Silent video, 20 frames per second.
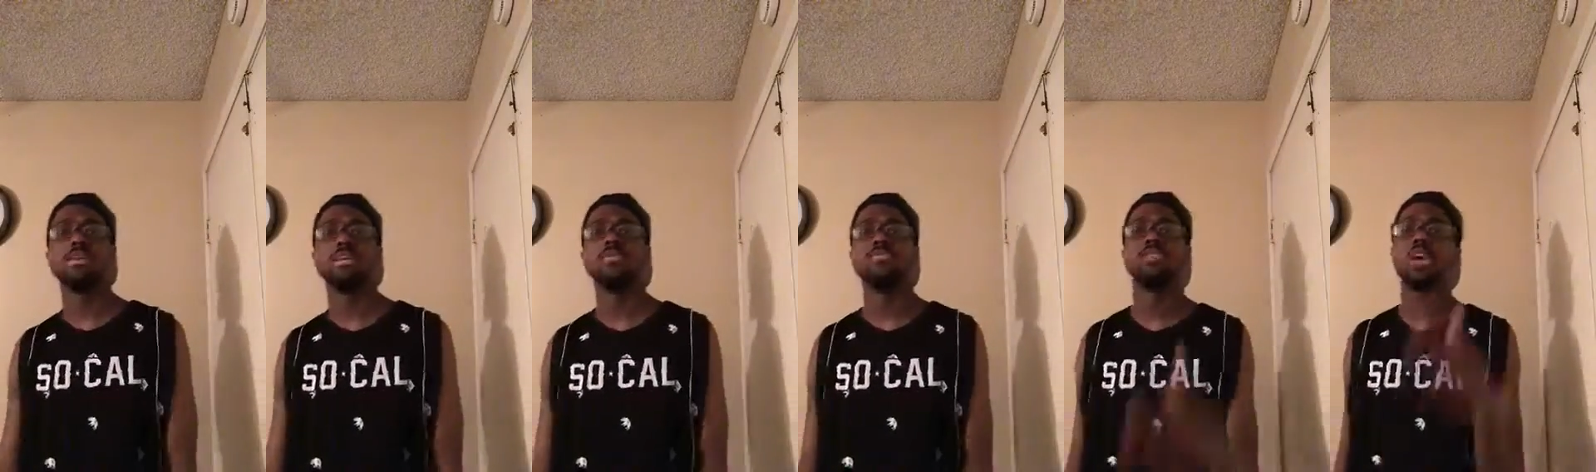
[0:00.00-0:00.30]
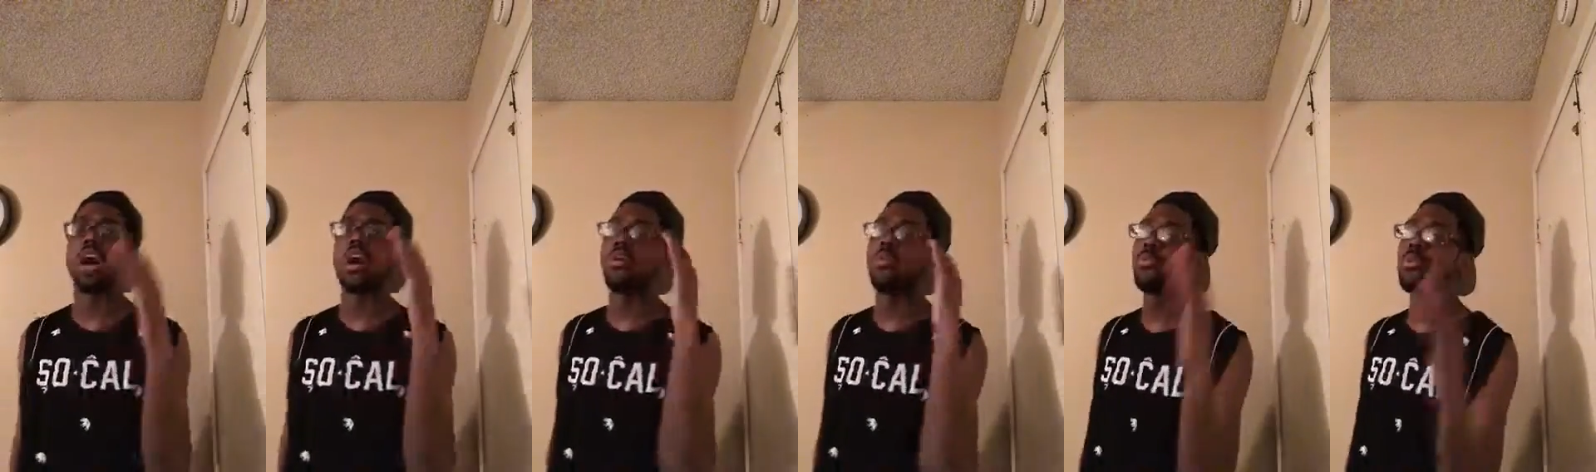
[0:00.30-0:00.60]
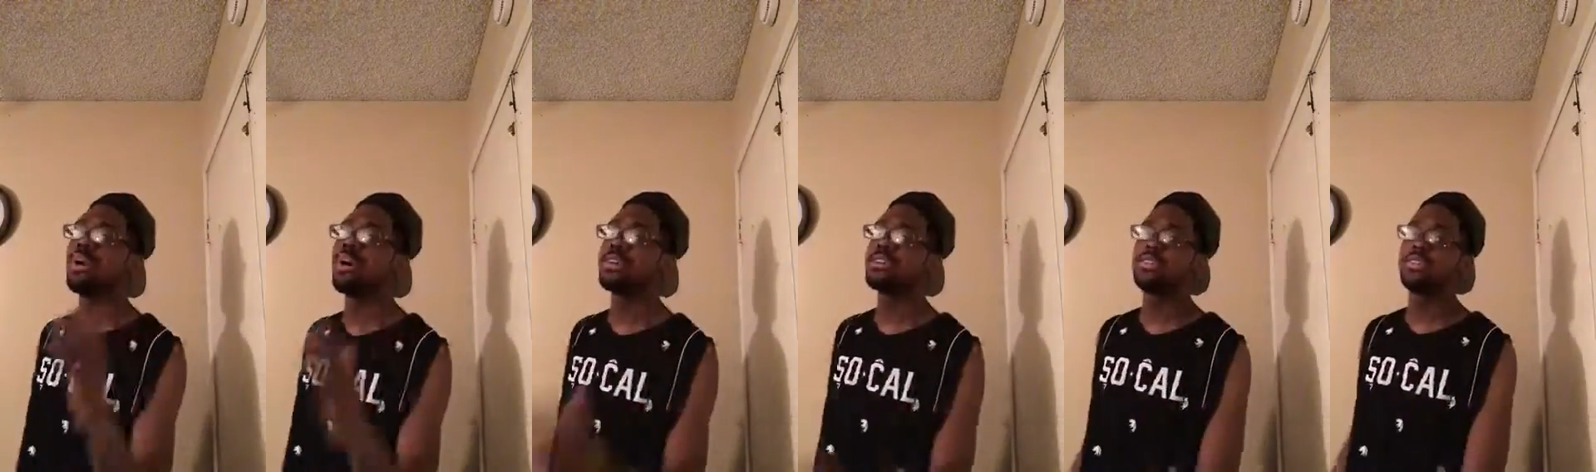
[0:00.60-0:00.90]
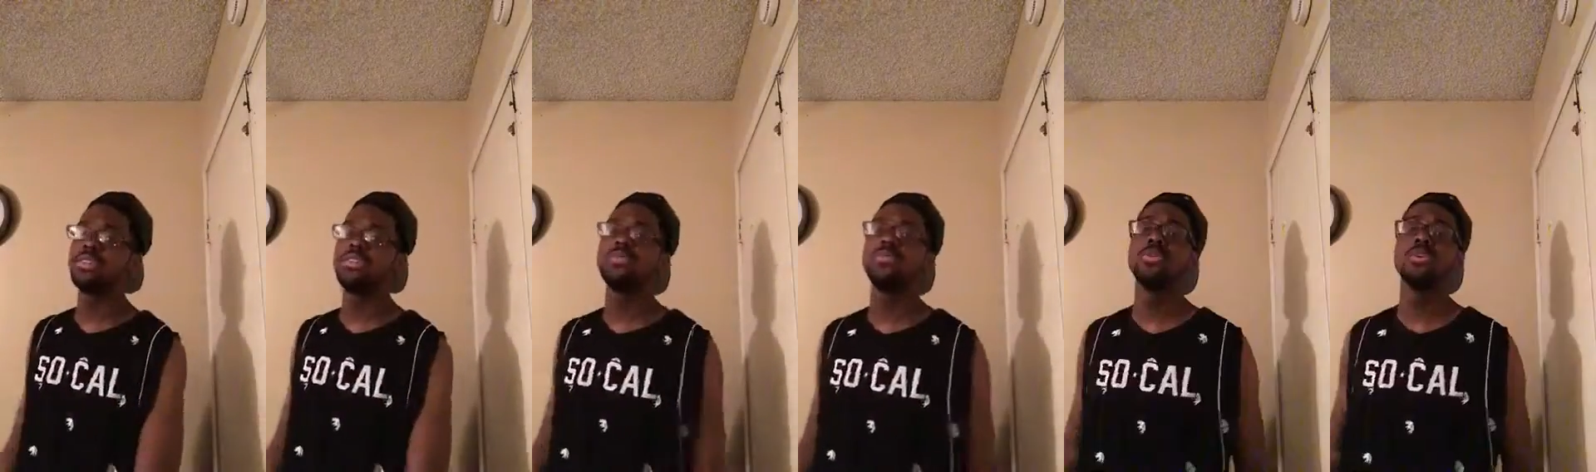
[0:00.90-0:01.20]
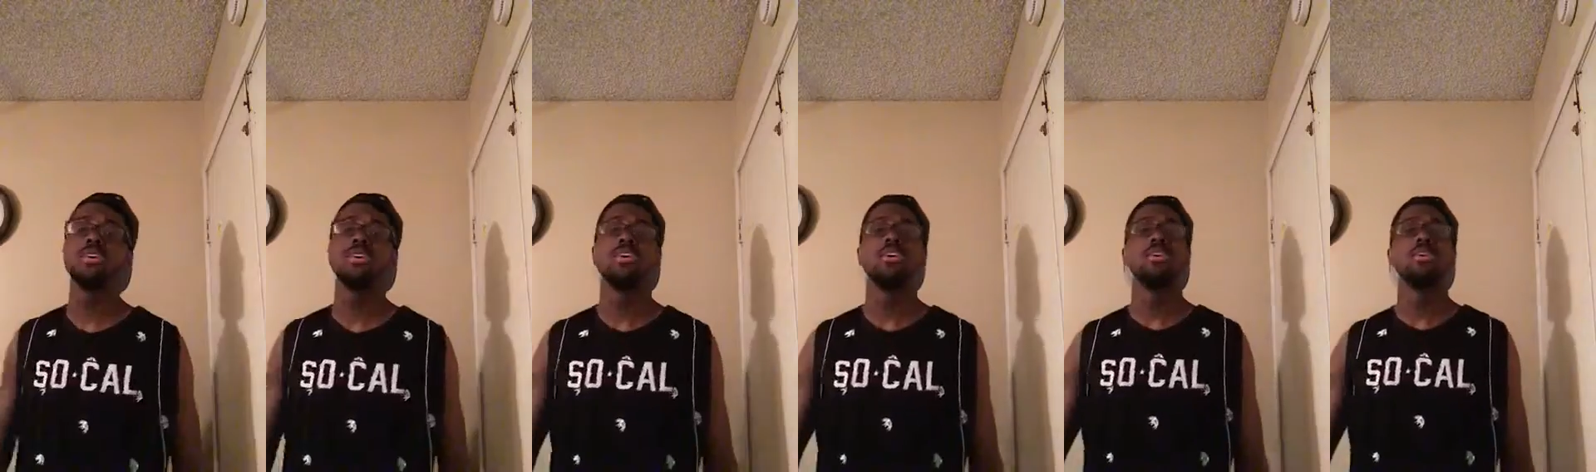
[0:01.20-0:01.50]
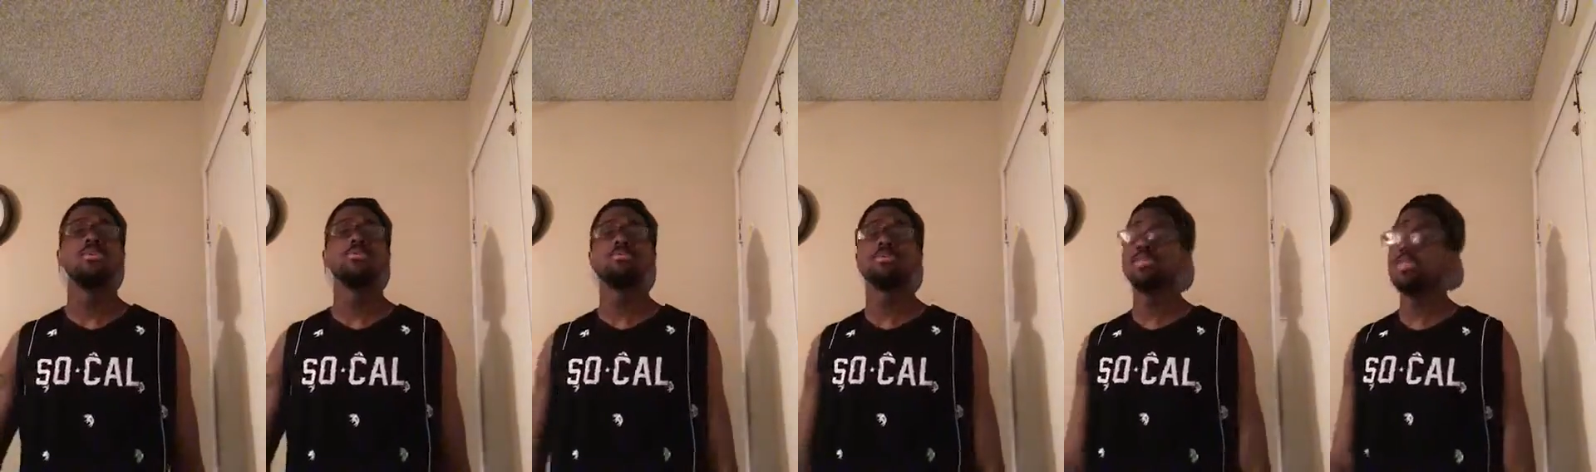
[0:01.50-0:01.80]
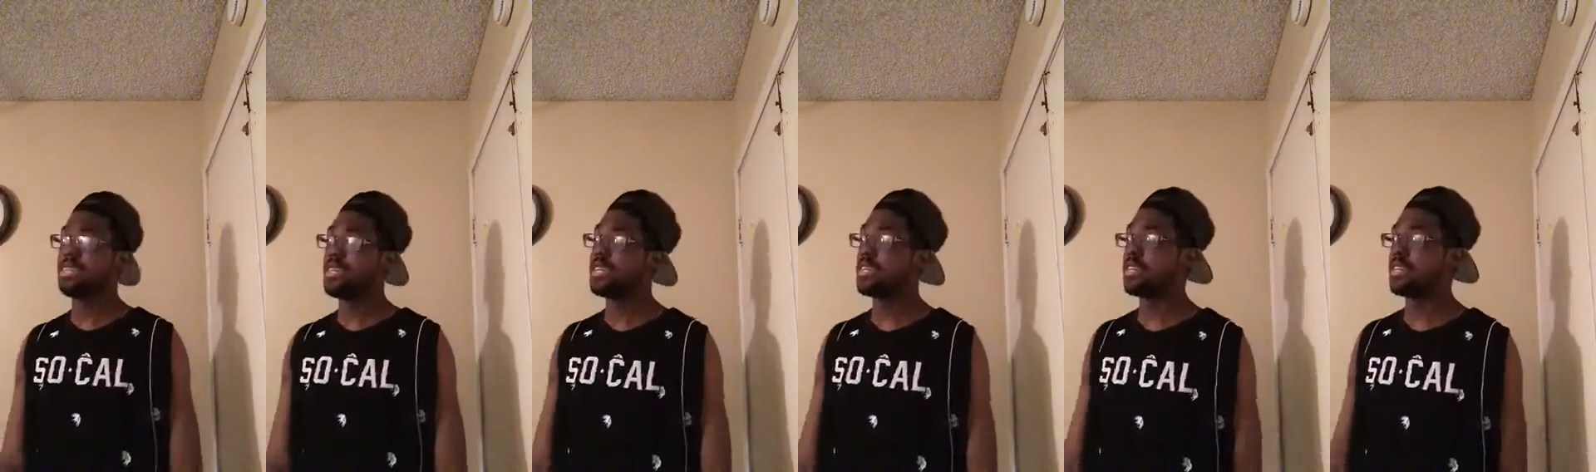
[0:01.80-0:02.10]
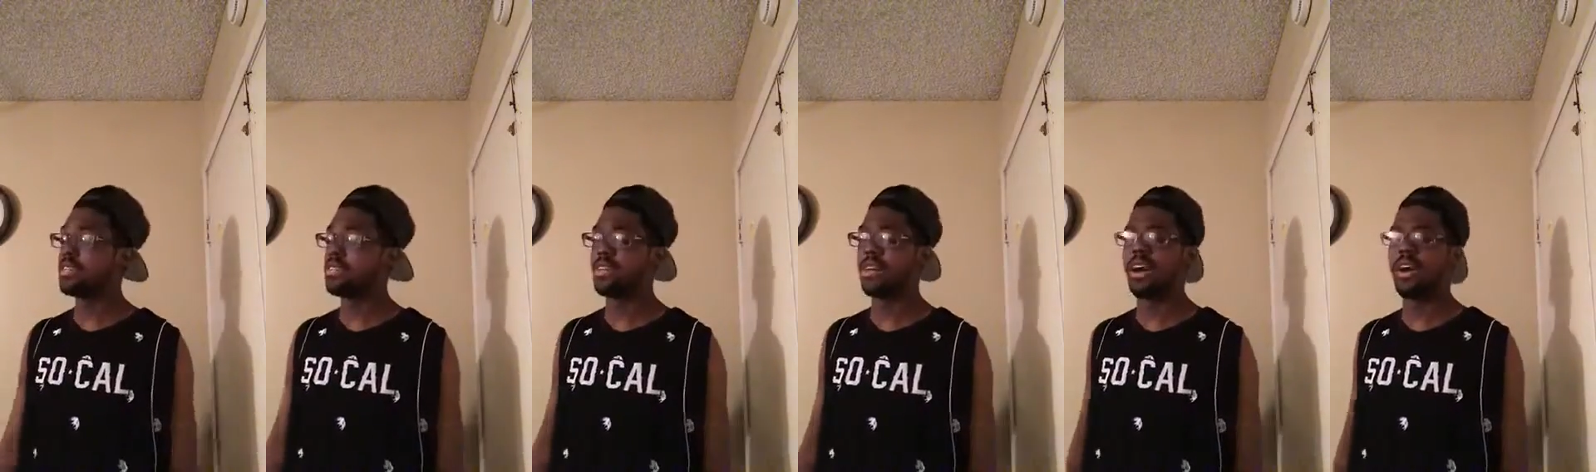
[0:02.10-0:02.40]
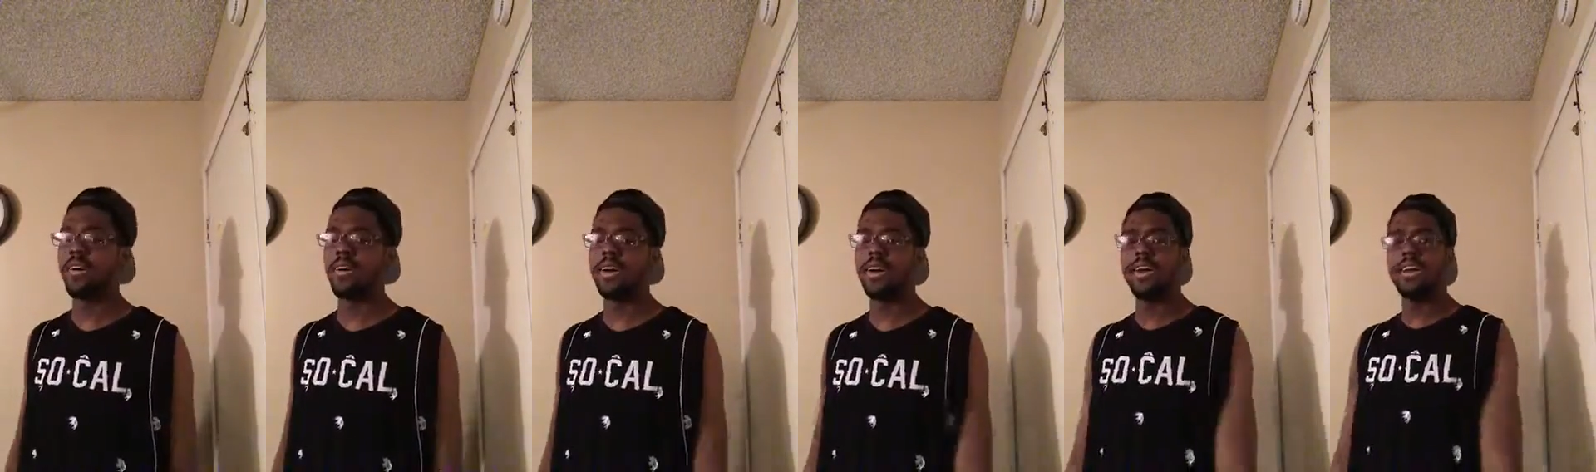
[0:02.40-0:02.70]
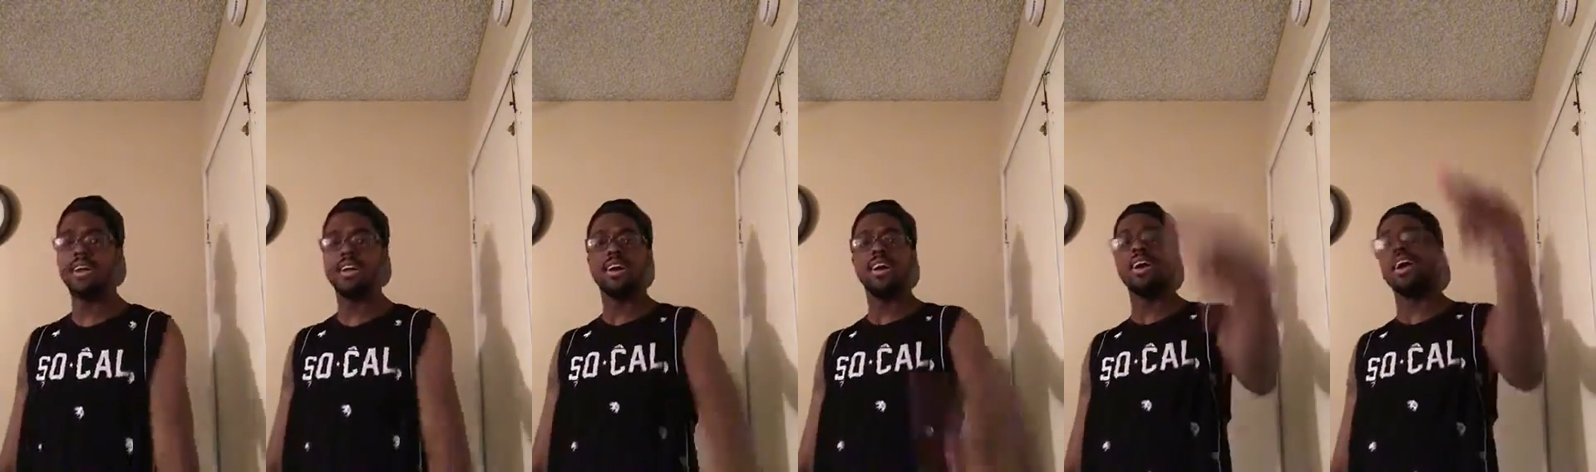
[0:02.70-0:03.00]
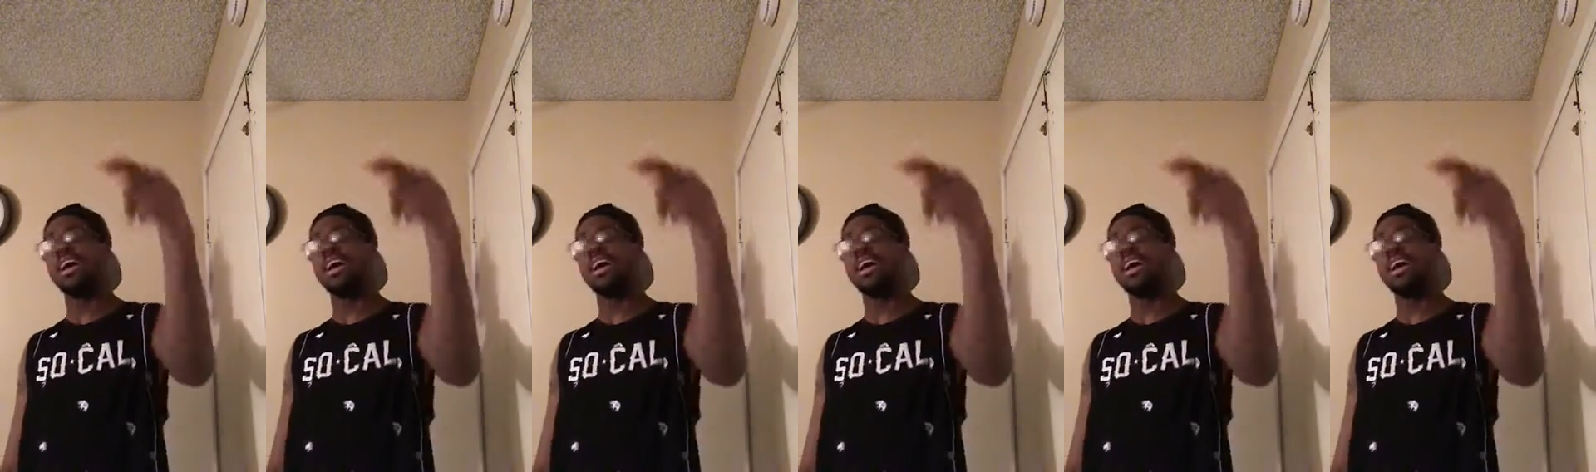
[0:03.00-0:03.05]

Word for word: If y'all want to, please. All right